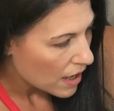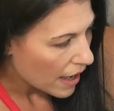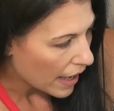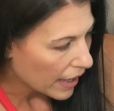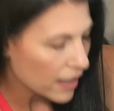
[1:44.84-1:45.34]

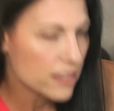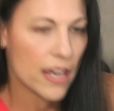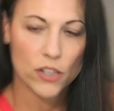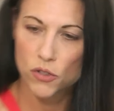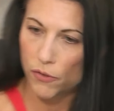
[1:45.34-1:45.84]
and
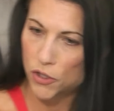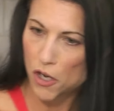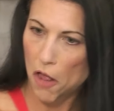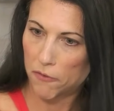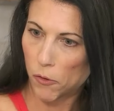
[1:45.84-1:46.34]
extra virgin
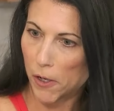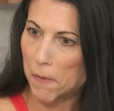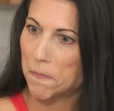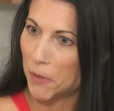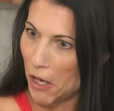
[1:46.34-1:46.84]
olive oil.
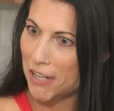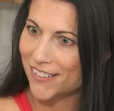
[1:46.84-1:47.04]
Good?